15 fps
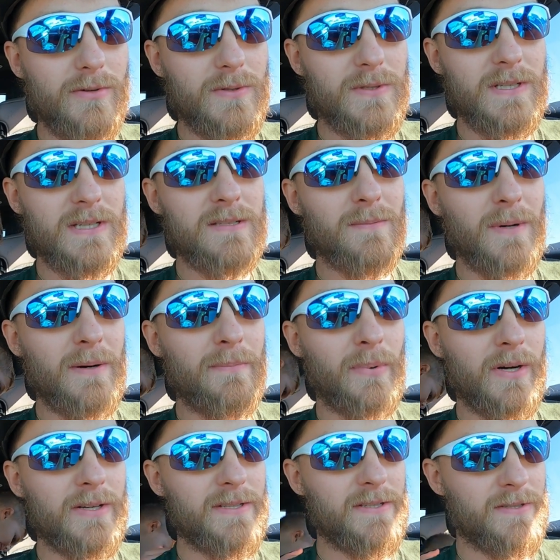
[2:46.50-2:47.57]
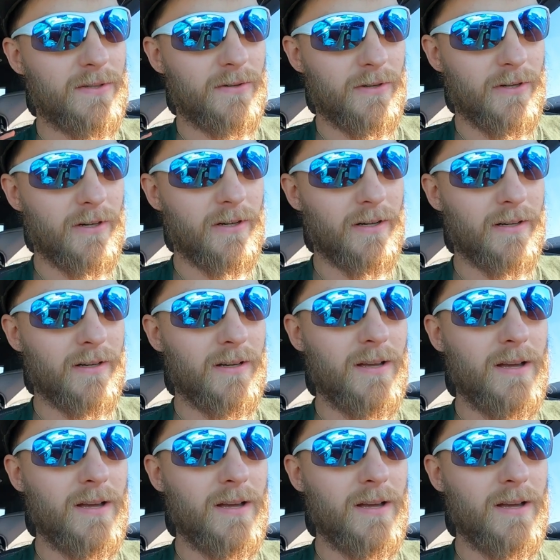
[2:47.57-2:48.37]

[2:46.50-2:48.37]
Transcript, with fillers: you sense my presence or not.